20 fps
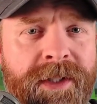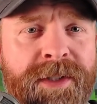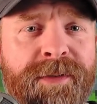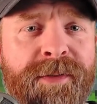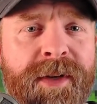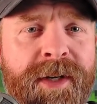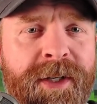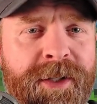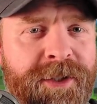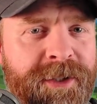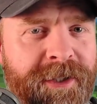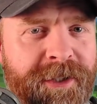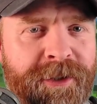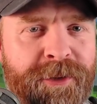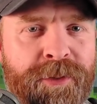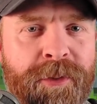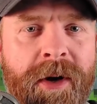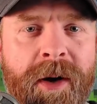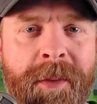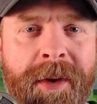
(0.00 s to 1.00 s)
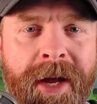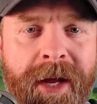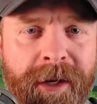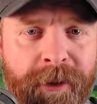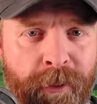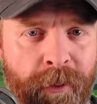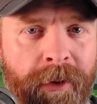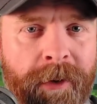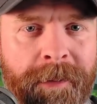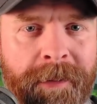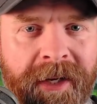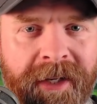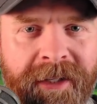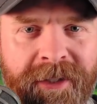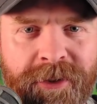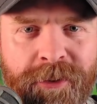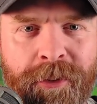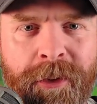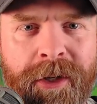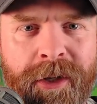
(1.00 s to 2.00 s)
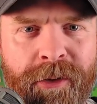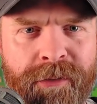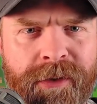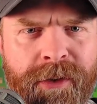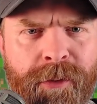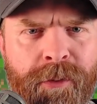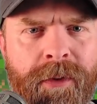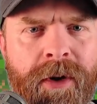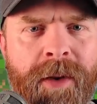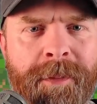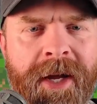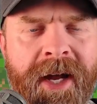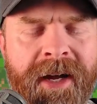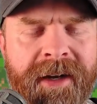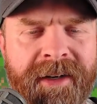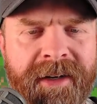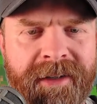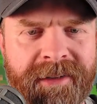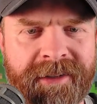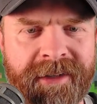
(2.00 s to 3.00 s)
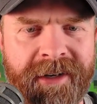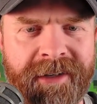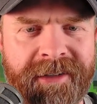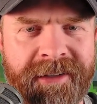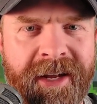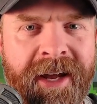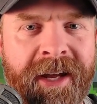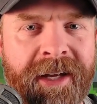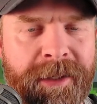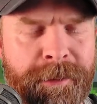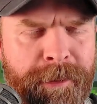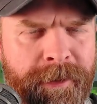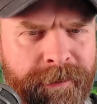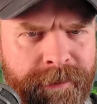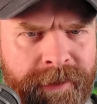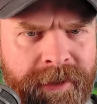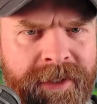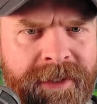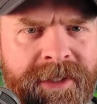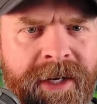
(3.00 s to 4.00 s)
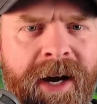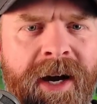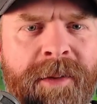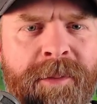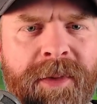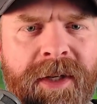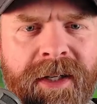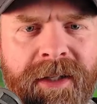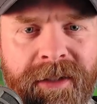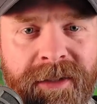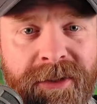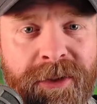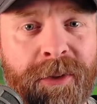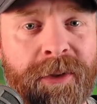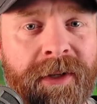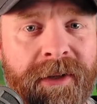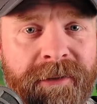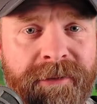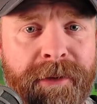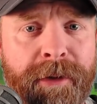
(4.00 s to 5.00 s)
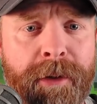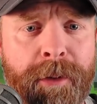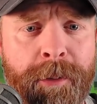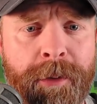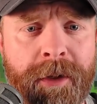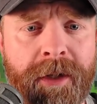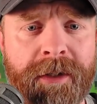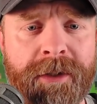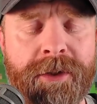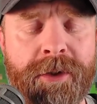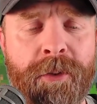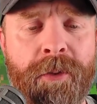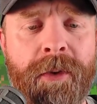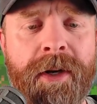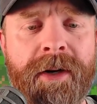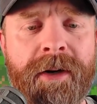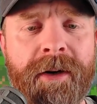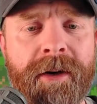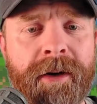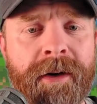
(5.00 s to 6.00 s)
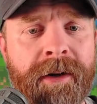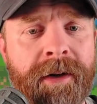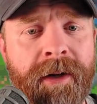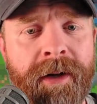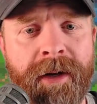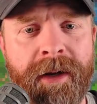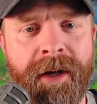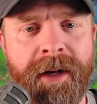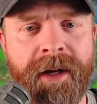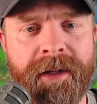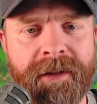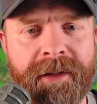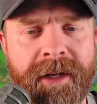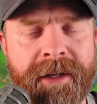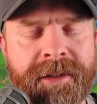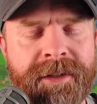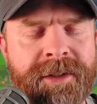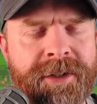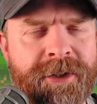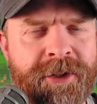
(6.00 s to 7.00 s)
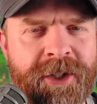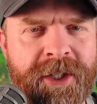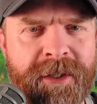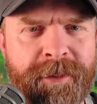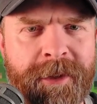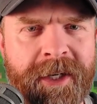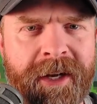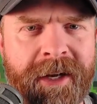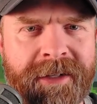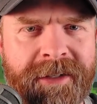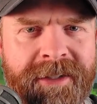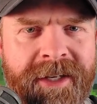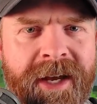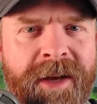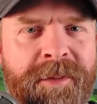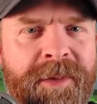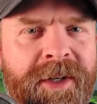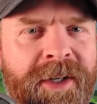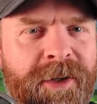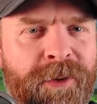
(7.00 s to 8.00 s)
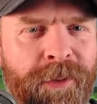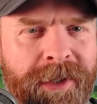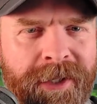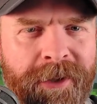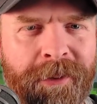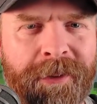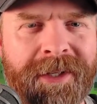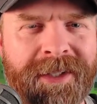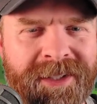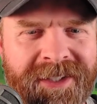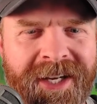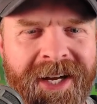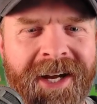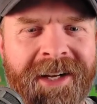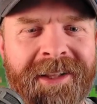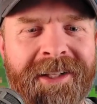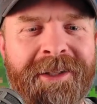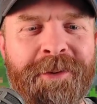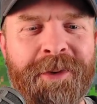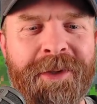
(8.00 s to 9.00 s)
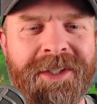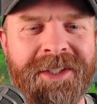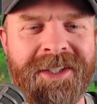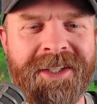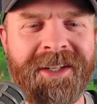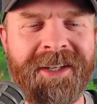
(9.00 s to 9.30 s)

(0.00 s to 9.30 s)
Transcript: finished, this ROM hack will make its way over to rom hacking dot net, but for the time being, it's only available on Twitter. And thanks to G B A Temp here, we know exactly what's in